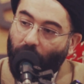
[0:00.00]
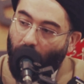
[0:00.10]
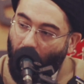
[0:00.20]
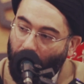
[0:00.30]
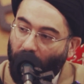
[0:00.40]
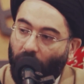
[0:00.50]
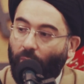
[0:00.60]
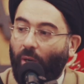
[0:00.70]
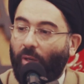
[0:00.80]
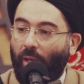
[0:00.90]
to come
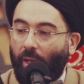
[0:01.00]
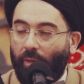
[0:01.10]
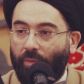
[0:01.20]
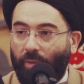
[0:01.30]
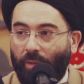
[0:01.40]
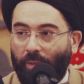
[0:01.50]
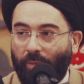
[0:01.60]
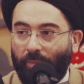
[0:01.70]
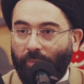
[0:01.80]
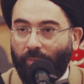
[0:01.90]
into our lives?
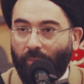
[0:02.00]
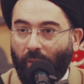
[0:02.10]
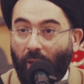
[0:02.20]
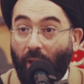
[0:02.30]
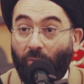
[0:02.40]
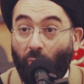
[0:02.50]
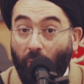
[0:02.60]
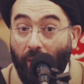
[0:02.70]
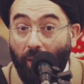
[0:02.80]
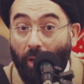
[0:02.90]
Have
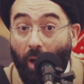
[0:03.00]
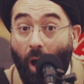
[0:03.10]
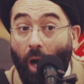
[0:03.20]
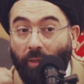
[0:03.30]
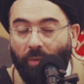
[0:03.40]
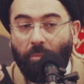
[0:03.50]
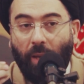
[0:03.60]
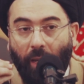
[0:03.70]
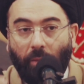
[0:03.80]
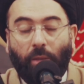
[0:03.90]
we not
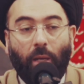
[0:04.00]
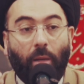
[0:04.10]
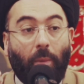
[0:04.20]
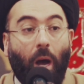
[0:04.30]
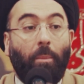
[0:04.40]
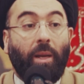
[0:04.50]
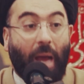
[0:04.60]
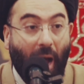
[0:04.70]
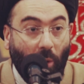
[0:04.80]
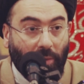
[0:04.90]
made the Imam an
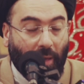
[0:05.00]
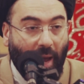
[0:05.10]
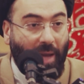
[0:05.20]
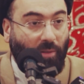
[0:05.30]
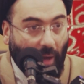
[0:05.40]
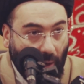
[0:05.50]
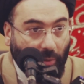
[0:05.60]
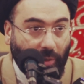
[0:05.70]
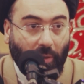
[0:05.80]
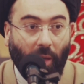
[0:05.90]
outcast
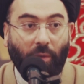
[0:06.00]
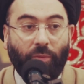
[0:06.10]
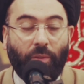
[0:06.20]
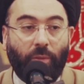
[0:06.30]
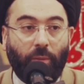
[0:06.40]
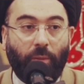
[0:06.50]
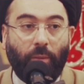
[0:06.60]
ourselves?